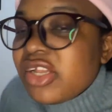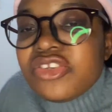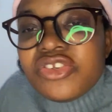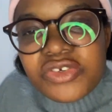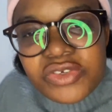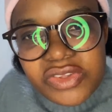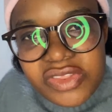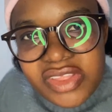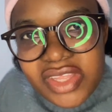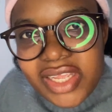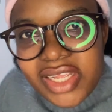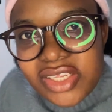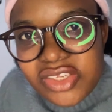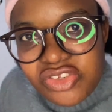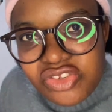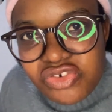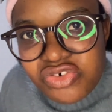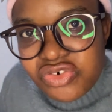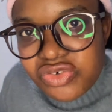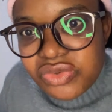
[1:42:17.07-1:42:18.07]
Do you think
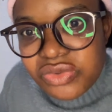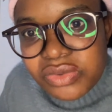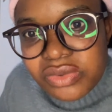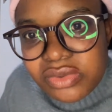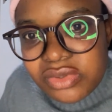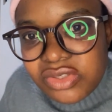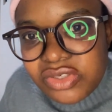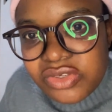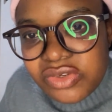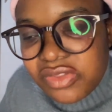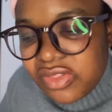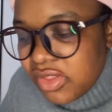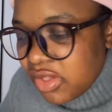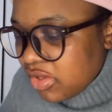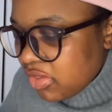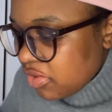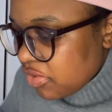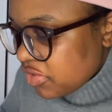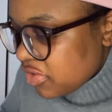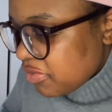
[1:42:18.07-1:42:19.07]
it's true? Do you
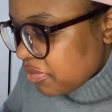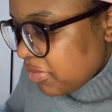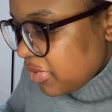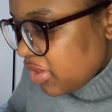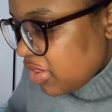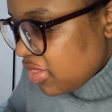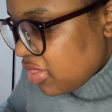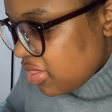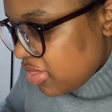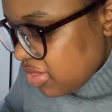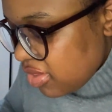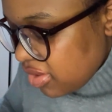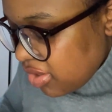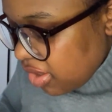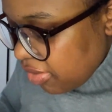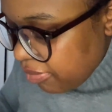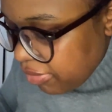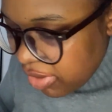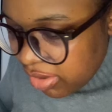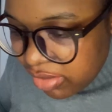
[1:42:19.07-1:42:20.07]
think those myths
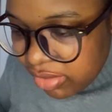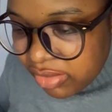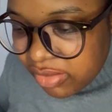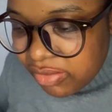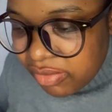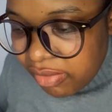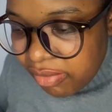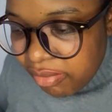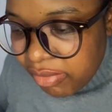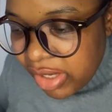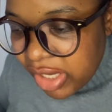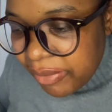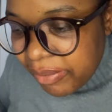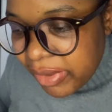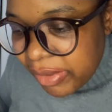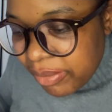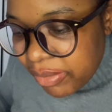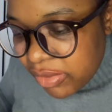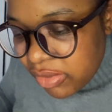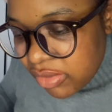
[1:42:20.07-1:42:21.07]
about black
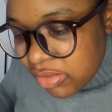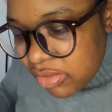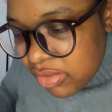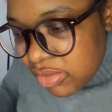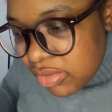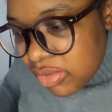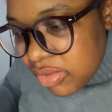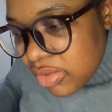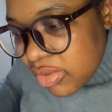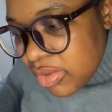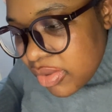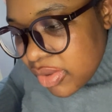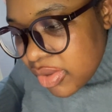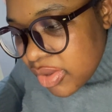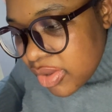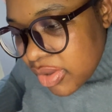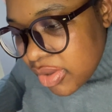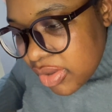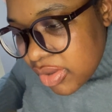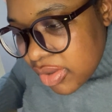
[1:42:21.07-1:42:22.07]
people
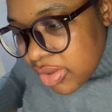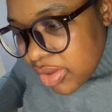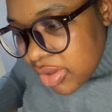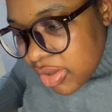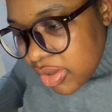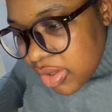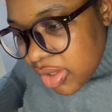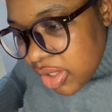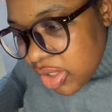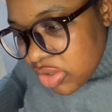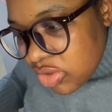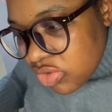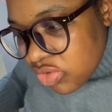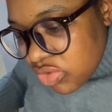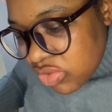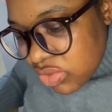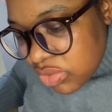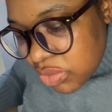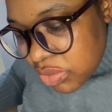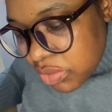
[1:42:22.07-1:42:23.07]
are
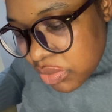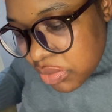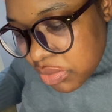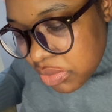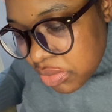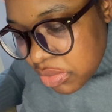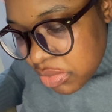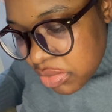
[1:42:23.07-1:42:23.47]
true?